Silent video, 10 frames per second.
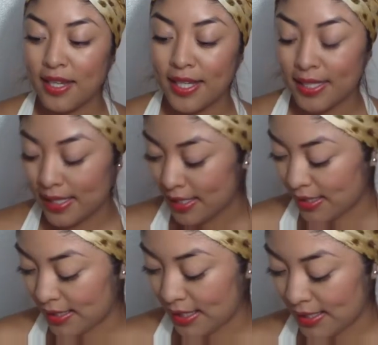it says
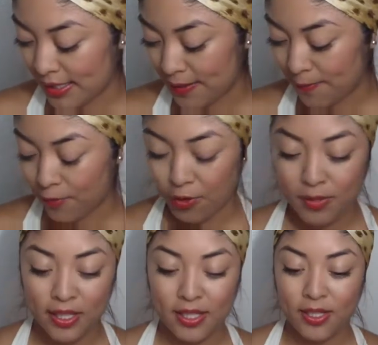it's a sensitive
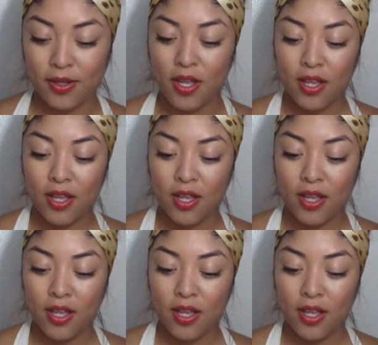formula too.